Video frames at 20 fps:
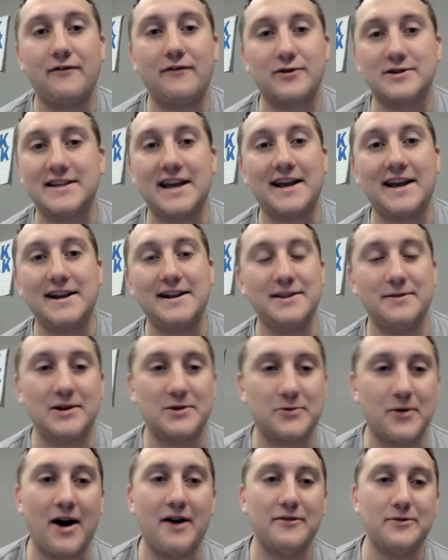second in the Big
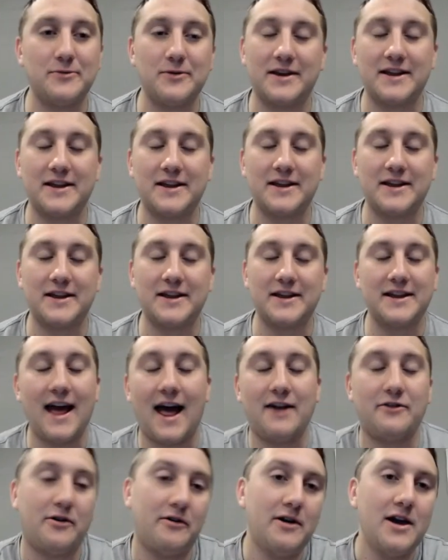12, and we could, I don't know.